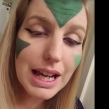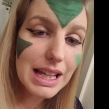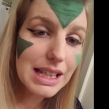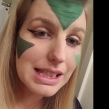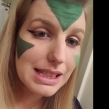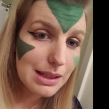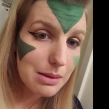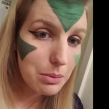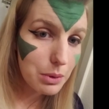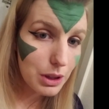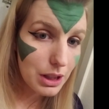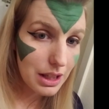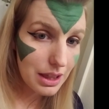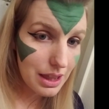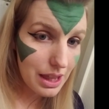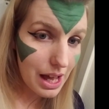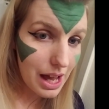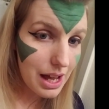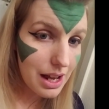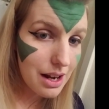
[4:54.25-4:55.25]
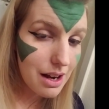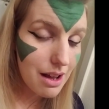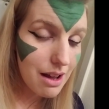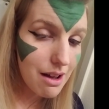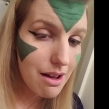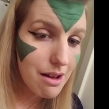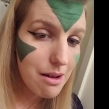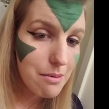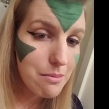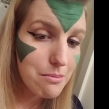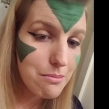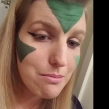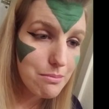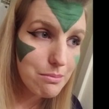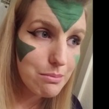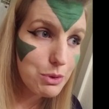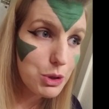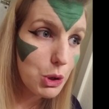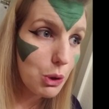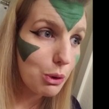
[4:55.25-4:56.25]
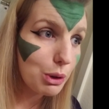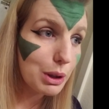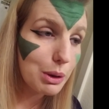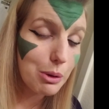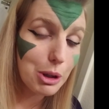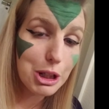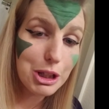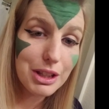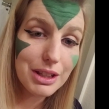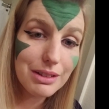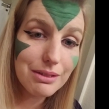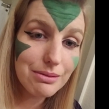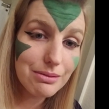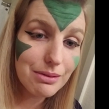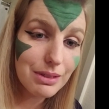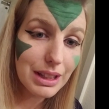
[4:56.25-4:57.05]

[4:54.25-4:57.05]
It's similar to that. Um, totally worth it.